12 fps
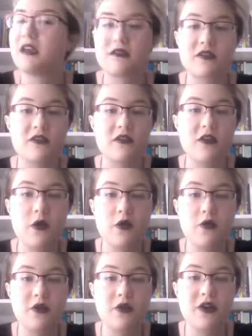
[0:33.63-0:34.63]

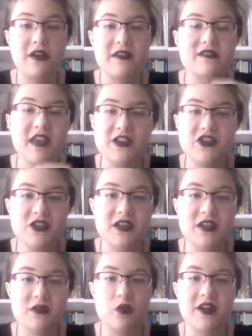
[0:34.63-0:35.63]
So
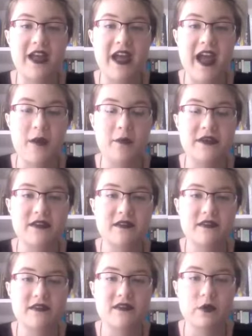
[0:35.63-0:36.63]
essentially what happened
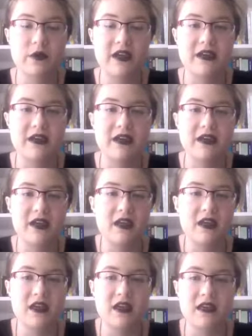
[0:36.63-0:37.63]
this week
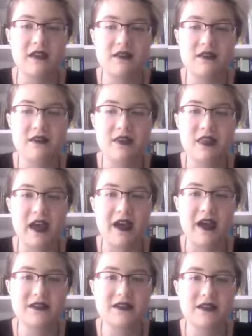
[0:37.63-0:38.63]
is
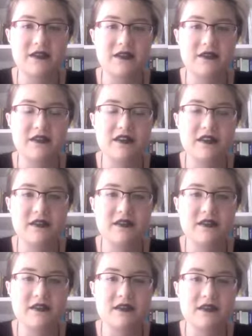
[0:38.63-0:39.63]
that
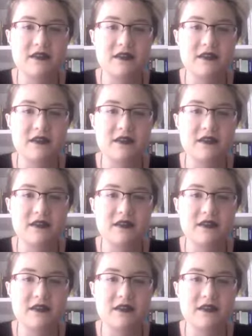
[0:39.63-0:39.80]
this